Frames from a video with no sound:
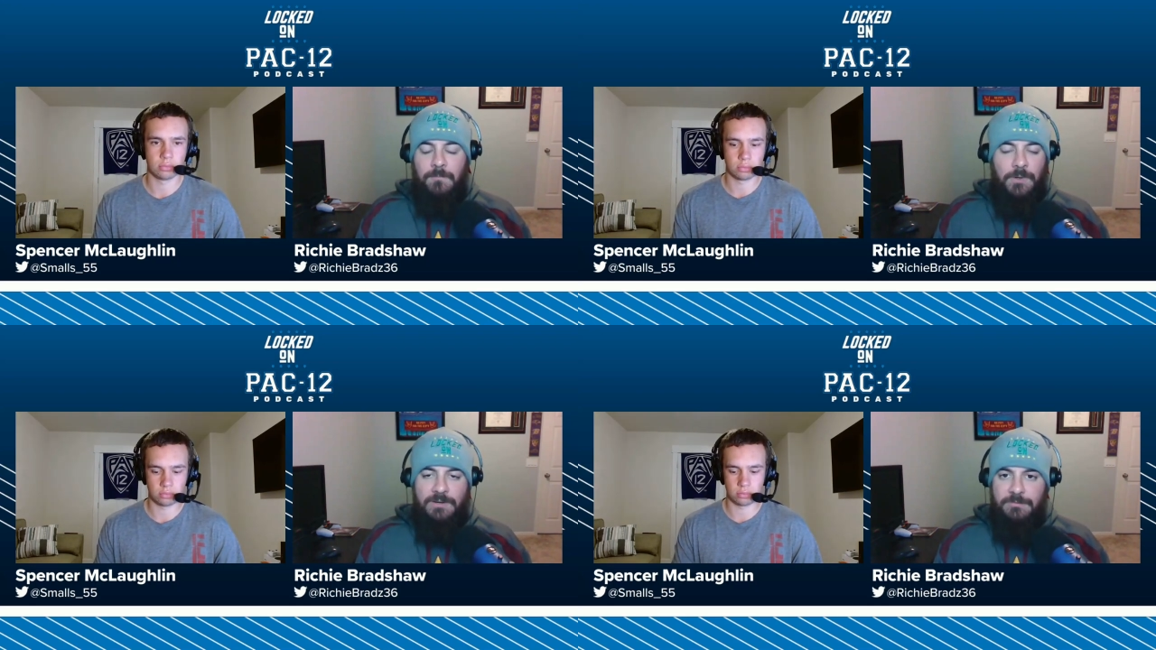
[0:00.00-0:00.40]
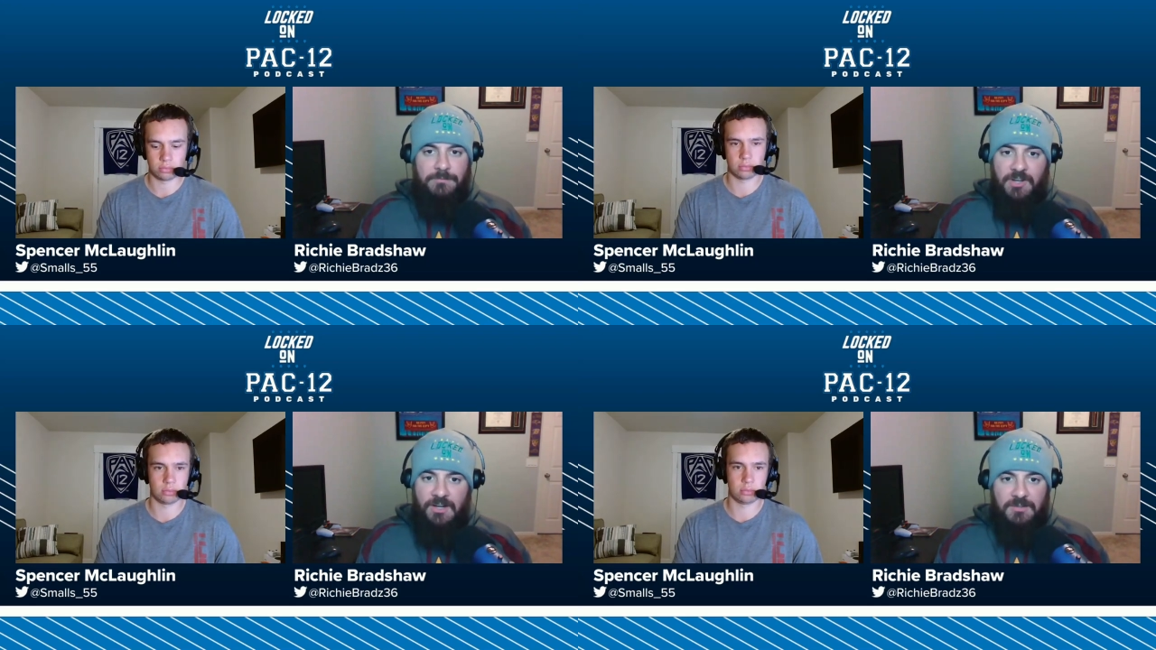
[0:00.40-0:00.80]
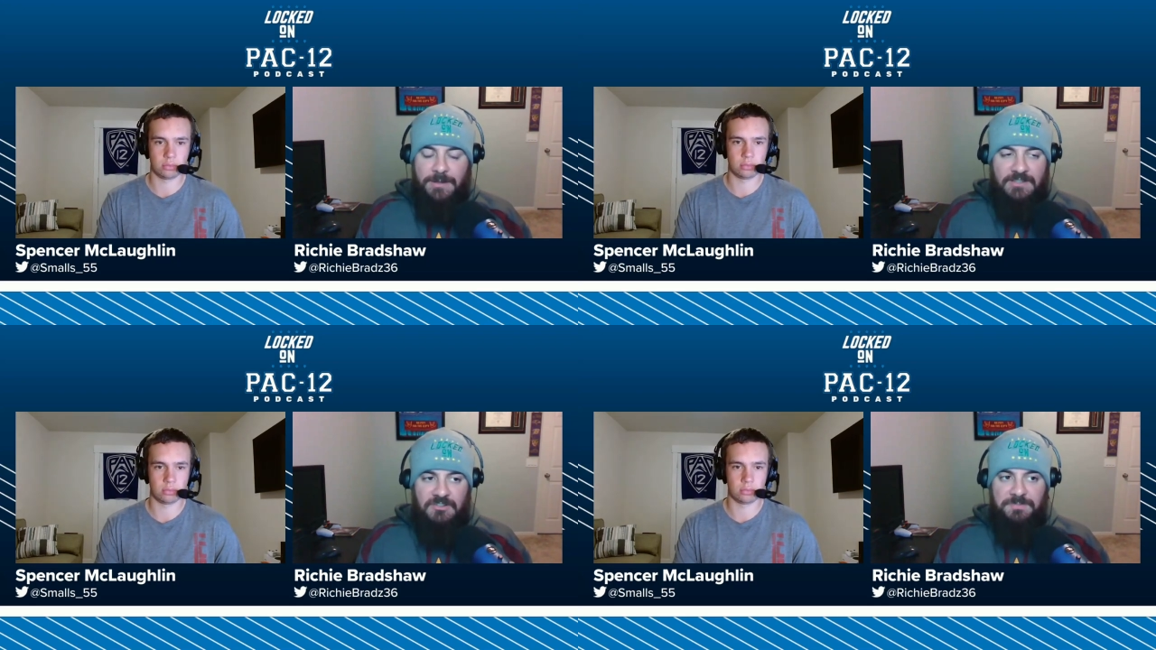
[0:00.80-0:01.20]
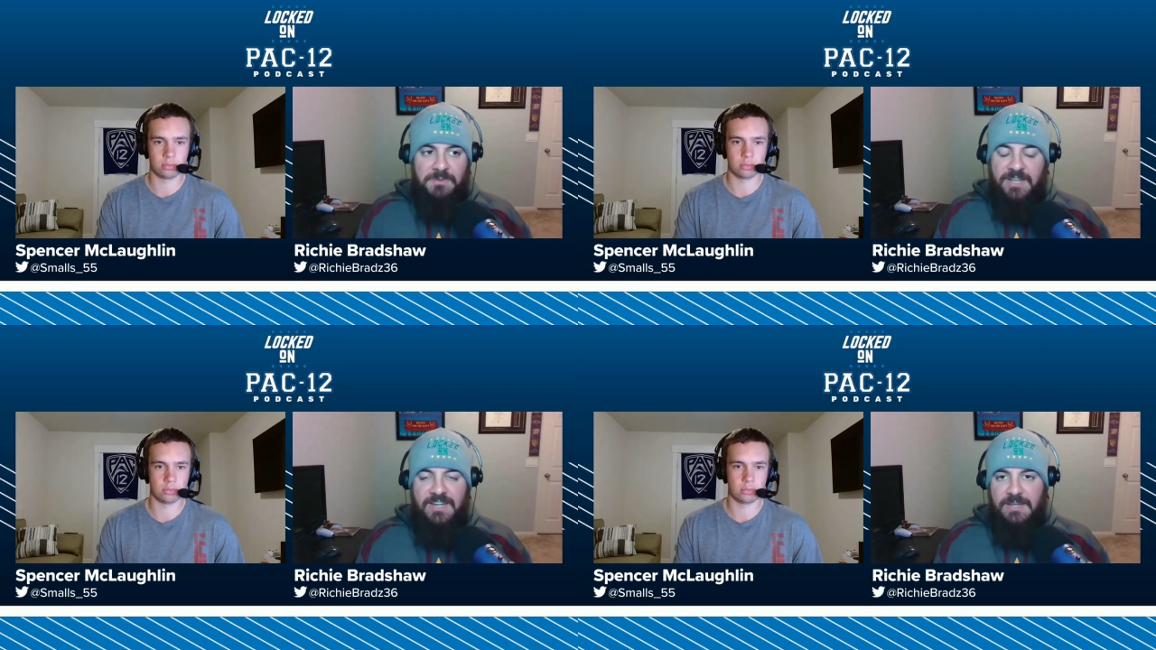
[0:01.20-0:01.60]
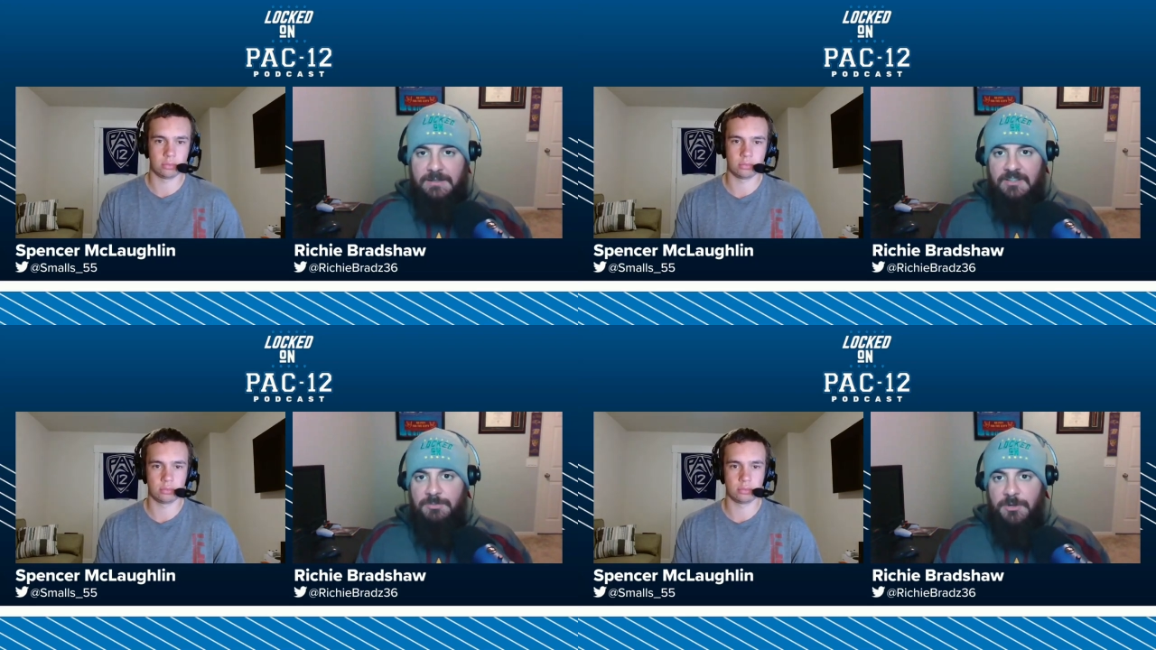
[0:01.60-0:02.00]
Speaker 1: we've talked about this plenty
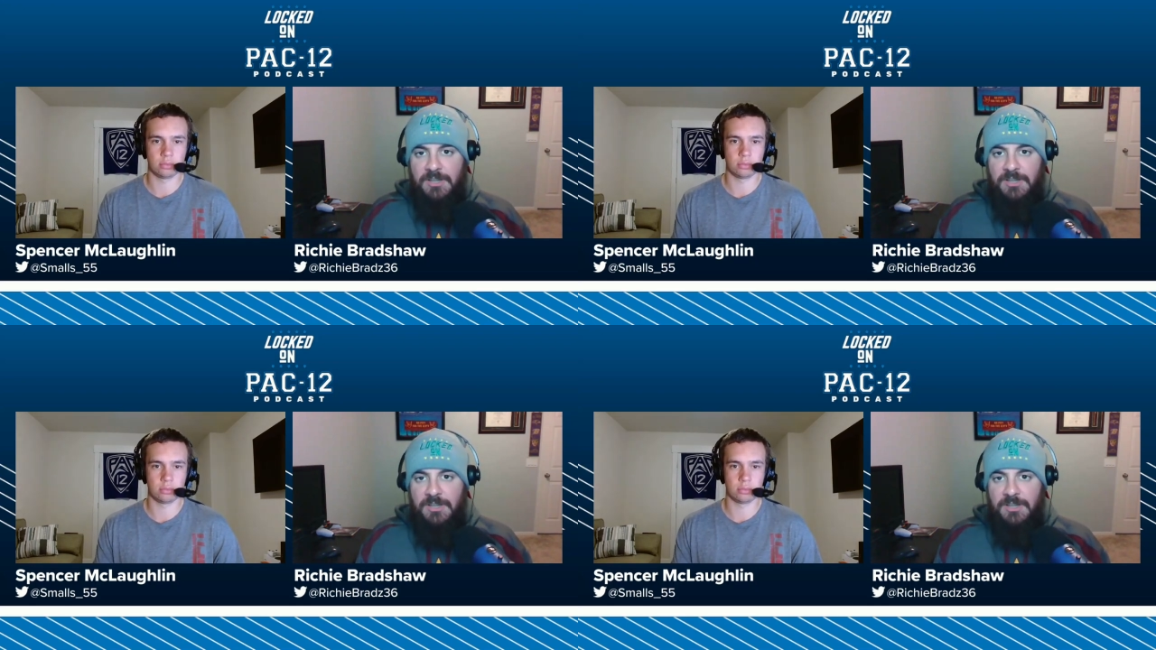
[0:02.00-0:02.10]
at this